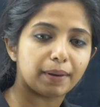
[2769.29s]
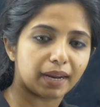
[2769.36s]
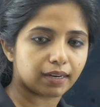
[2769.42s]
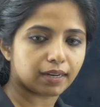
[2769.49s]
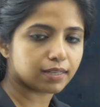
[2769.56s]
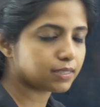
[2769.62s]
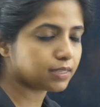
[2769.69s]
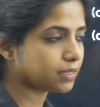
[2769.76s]

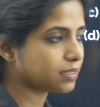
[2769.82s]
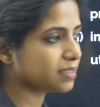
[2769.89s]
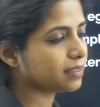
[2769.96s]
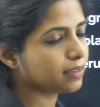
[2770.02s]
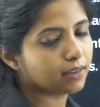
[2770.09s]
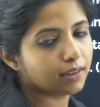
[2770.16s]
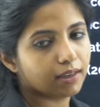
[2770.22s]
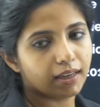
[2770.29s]
pregnancies?
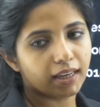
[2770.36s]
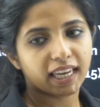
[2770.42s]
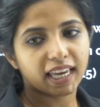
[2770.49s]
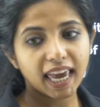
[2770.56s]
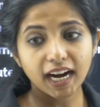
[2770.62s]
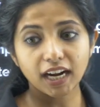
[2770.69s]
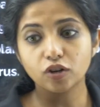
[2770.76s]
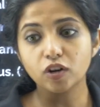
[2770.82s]

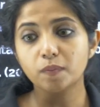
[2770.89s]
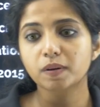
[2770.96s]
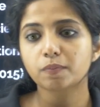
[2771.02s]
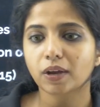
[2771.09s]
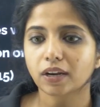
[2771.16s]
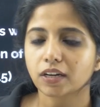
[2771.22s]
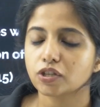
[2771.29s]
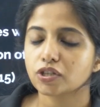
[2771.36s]
Ectopic
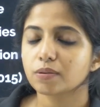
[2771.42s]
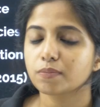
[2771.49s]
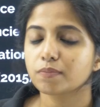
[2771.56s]
pregnancy